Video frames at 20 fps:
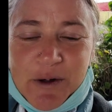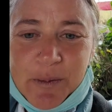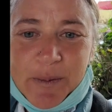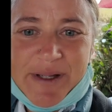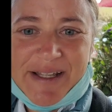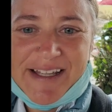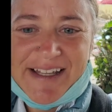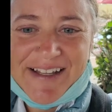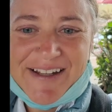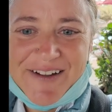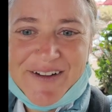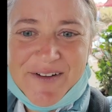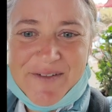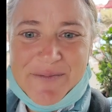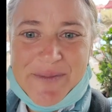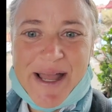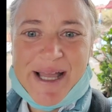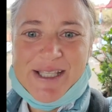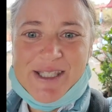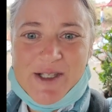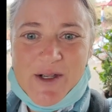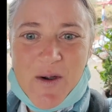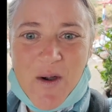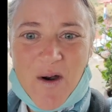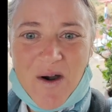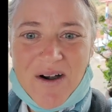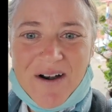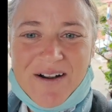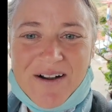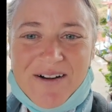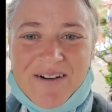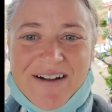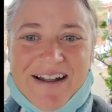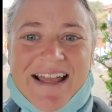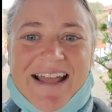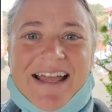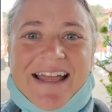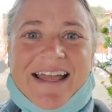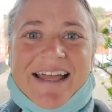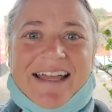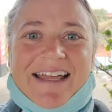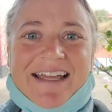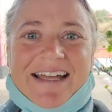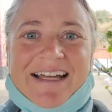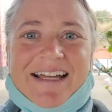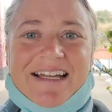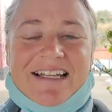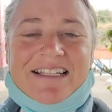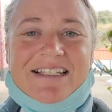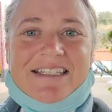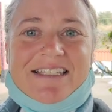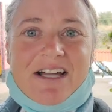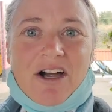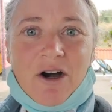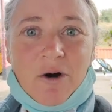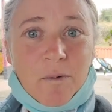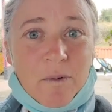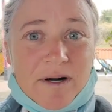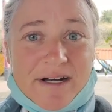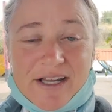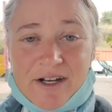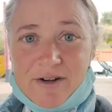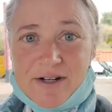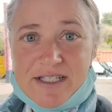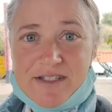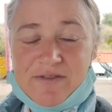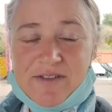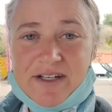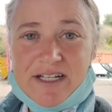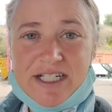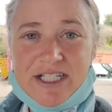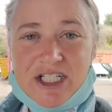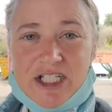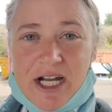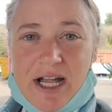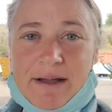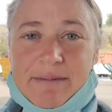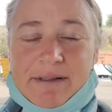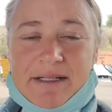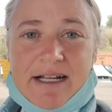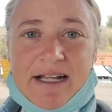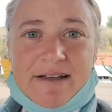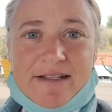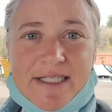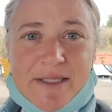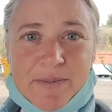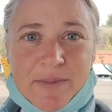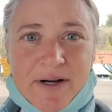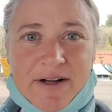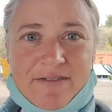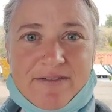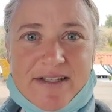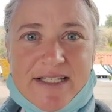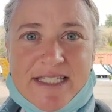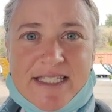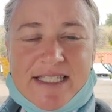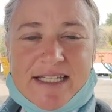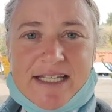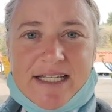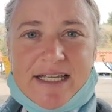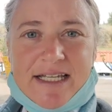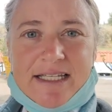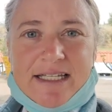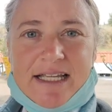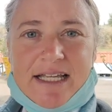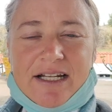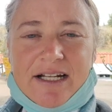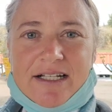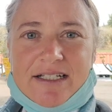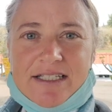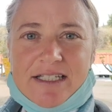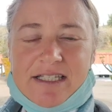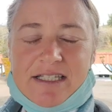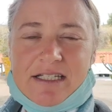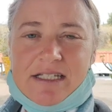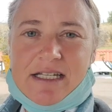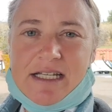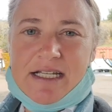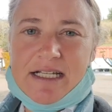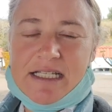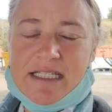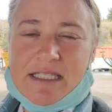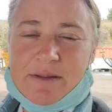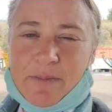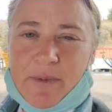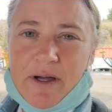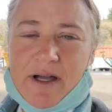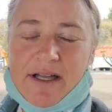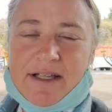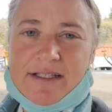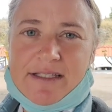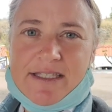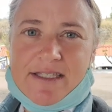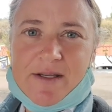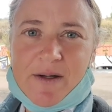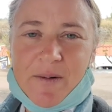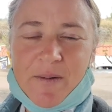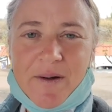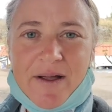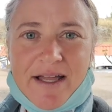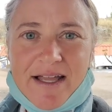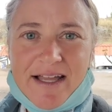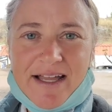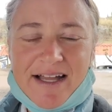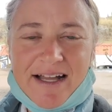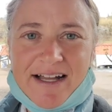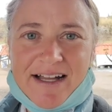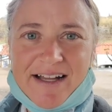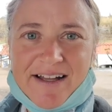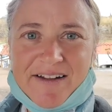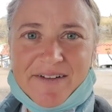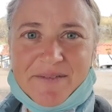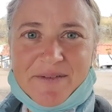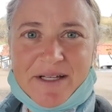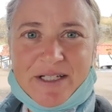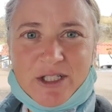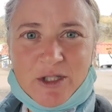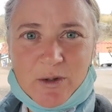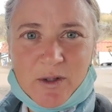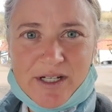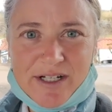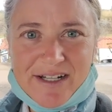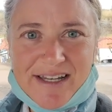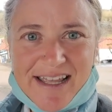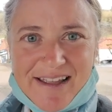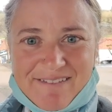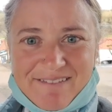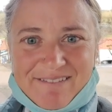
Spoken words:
bit of Pátzcuaro, and our work here is finished. I'm gonna have some breakfast and head on to the next spot. So enjoy your day.